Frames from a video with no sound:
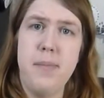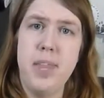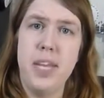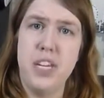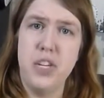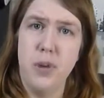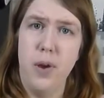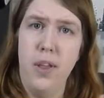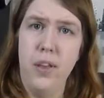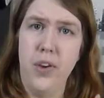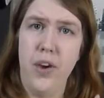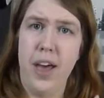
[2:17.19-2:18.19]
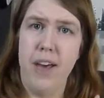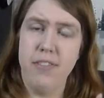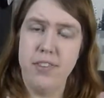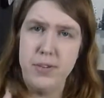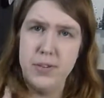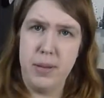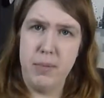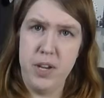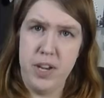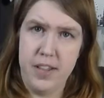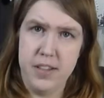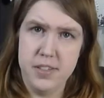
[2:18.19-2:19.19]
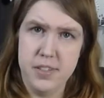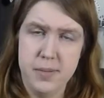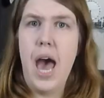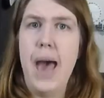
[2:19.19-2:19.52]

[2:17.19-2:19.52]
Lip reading: of the control you have to someone else.